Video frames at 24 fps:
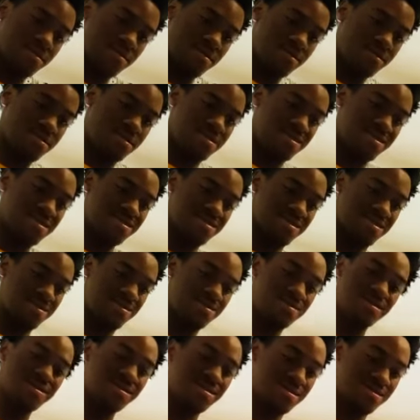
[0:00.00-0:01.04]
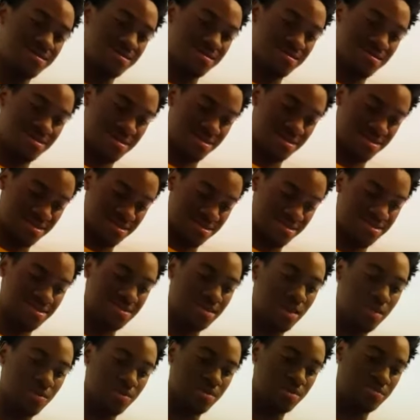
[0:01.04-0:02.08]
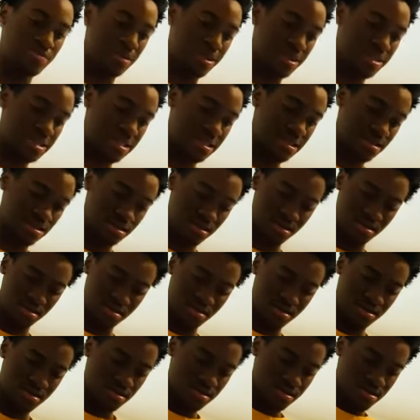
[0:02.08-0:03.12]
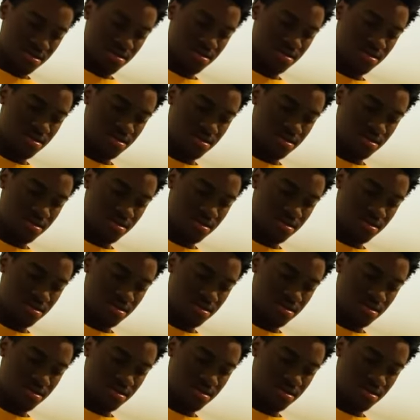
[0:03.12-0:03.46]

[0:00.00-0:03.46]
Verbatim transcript: Alright, new deodorant. So I'll be uh, You got to relax